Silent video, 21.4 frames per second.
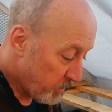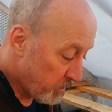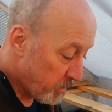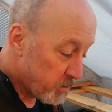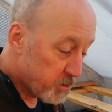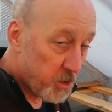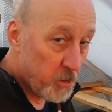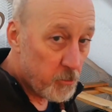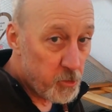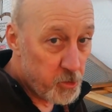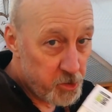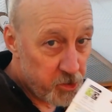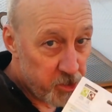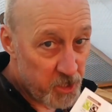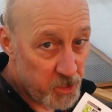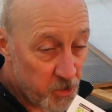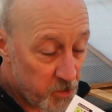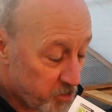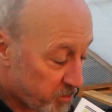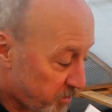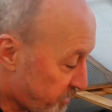So
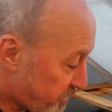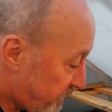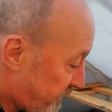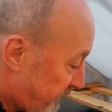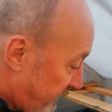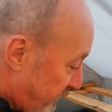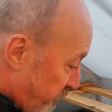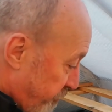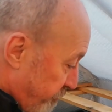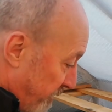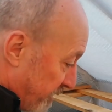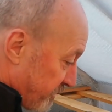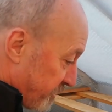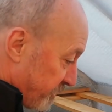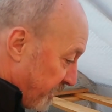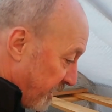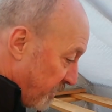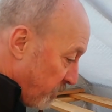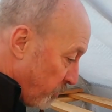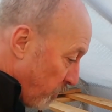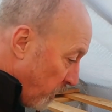ginger's an
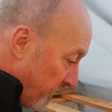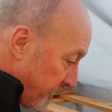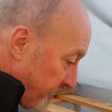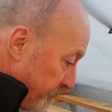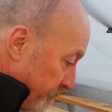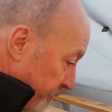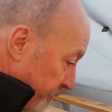interesting one,